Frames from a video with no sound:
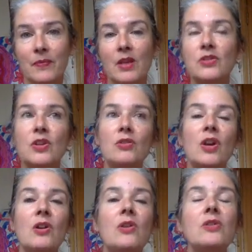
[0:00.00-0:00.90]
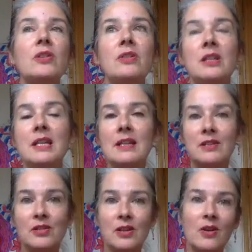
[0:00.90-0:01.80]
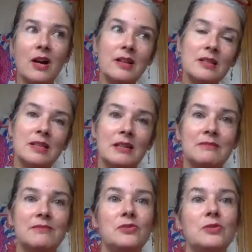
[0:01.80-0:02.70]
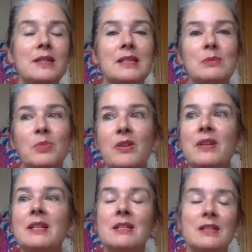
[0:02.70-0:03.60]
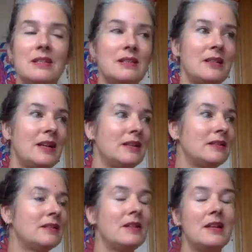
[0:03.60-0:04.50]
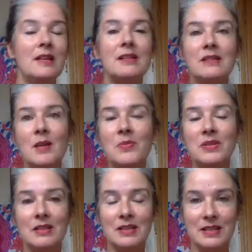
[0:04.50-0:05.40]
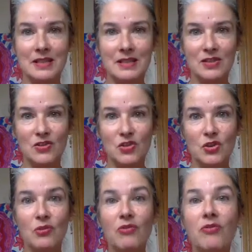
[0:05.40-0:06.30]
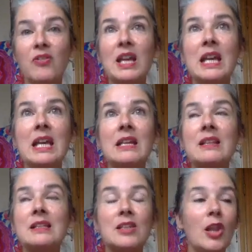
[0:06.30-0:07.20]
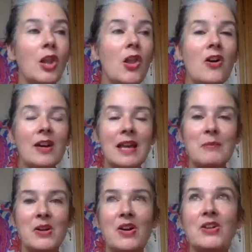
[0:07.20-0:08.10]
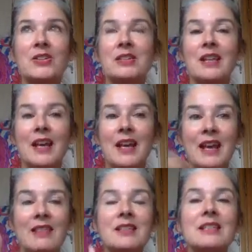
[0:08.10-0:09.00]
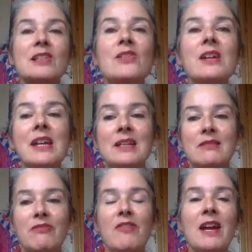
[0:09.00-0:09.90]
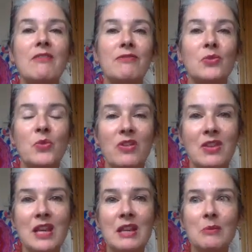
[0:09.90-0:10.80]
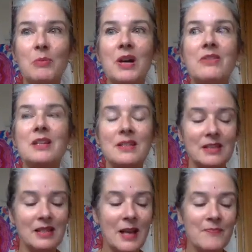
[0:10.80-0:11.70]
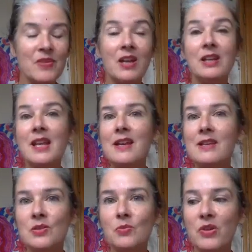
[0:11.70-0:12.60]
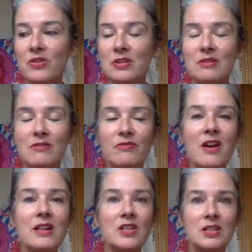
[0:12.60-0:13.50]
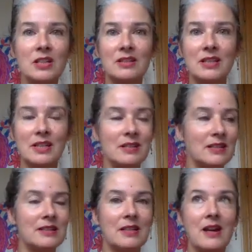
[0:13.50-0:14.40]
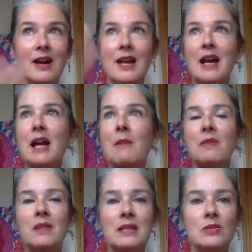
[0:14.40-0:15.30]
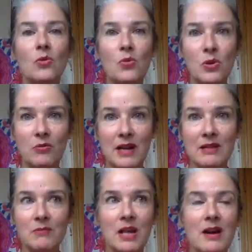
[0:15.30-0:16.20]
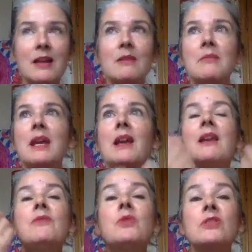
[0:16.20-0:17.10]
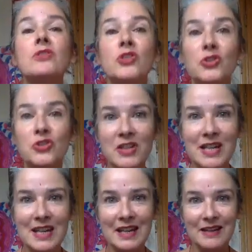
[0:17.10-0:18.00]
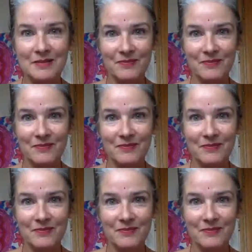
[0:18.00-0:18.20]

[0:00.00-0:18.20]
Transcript: So no longer the need to go hunting for experiences and substances to feed this longing, because this longing is fed from within by this connection with the divine Shakti essence that I am and that is all around me. I can make love with a tree.